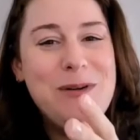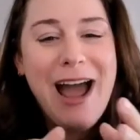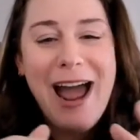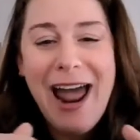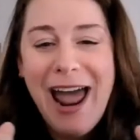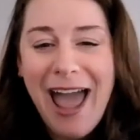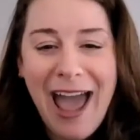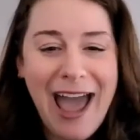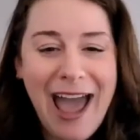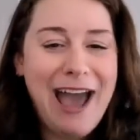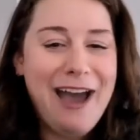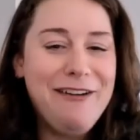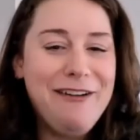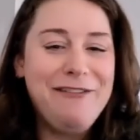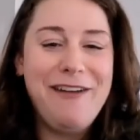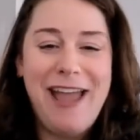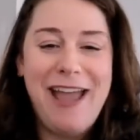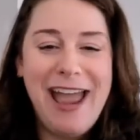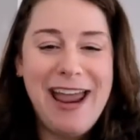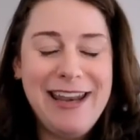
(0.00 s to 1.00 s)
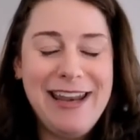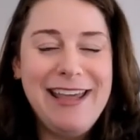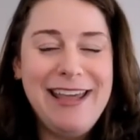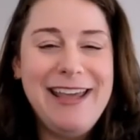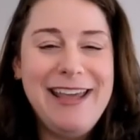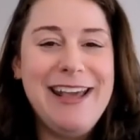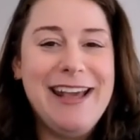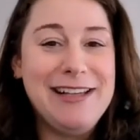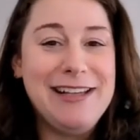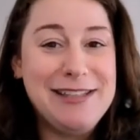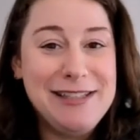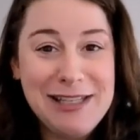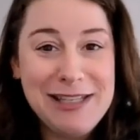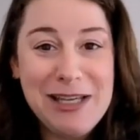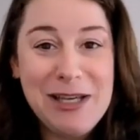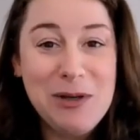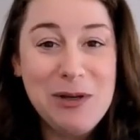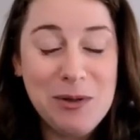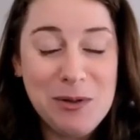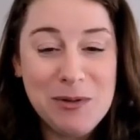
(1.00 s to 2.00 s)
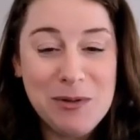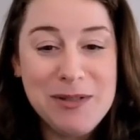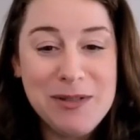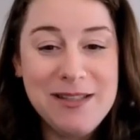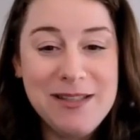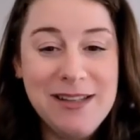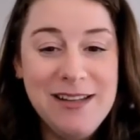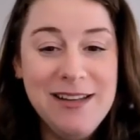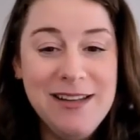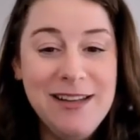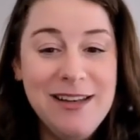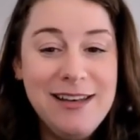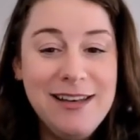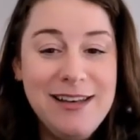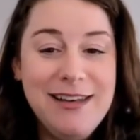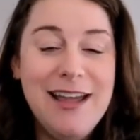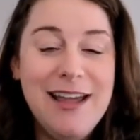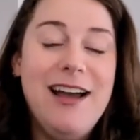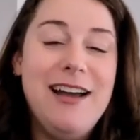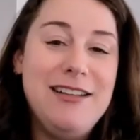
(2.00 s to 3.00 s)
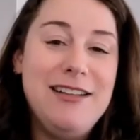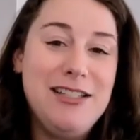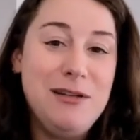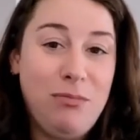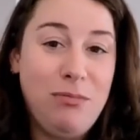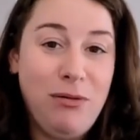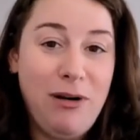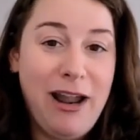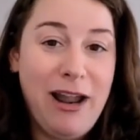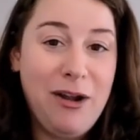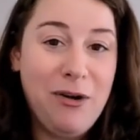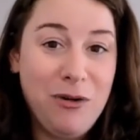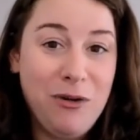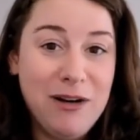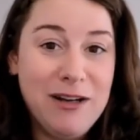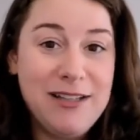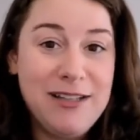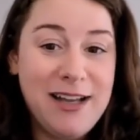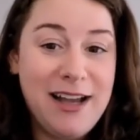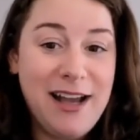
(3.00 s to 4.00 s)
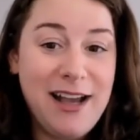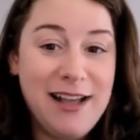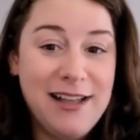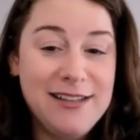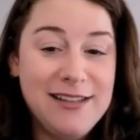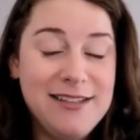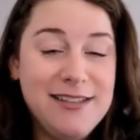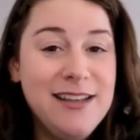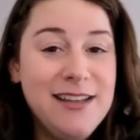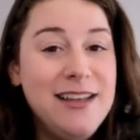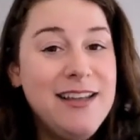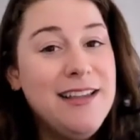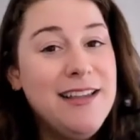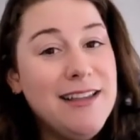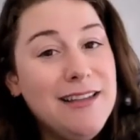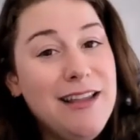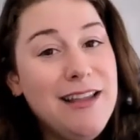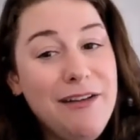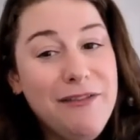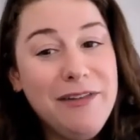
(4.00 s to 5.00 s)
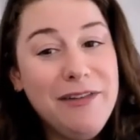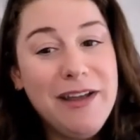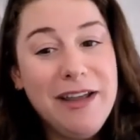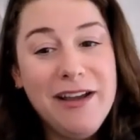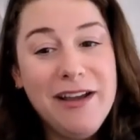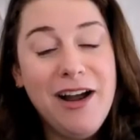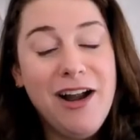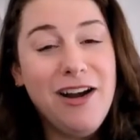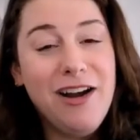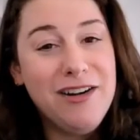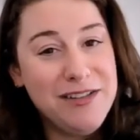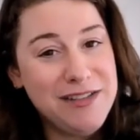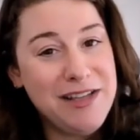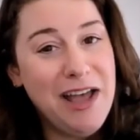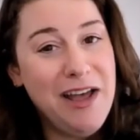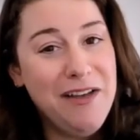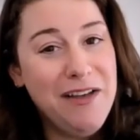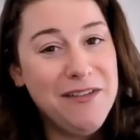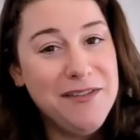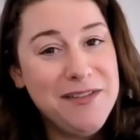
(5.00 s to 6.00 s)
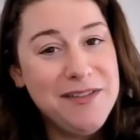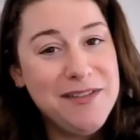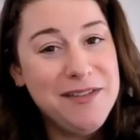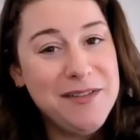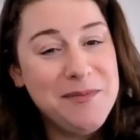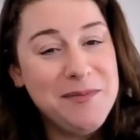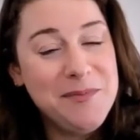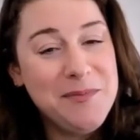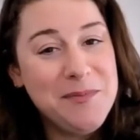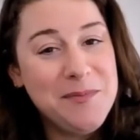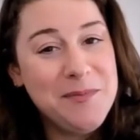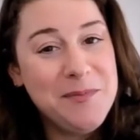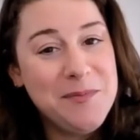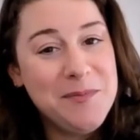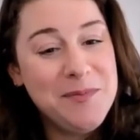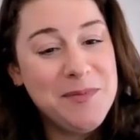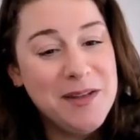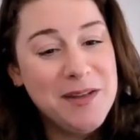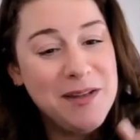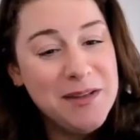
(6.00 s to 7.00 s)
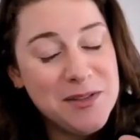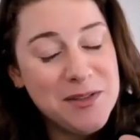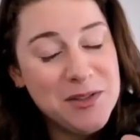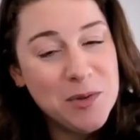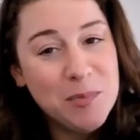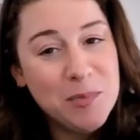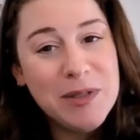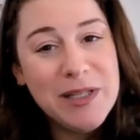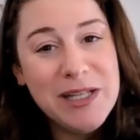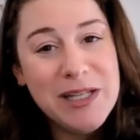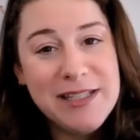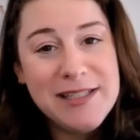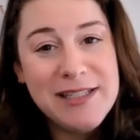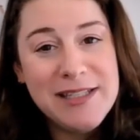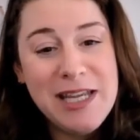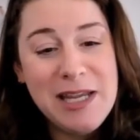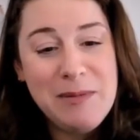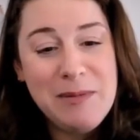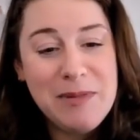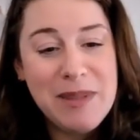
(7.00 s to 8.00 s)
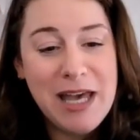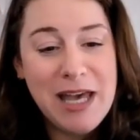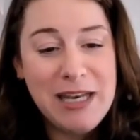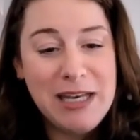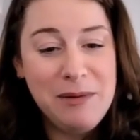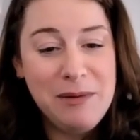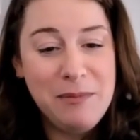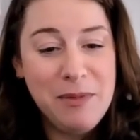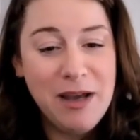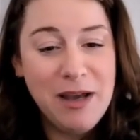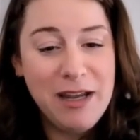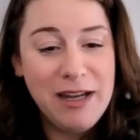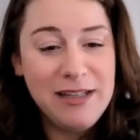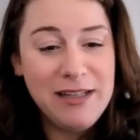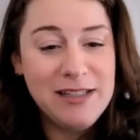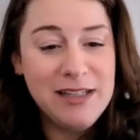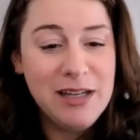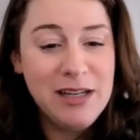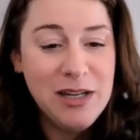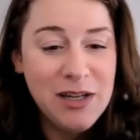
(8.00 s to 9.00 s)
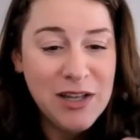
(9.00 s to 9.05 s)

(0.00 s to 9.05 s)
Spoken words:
not have any excuse not to prioritize loving ourselves. So please keep that in mind.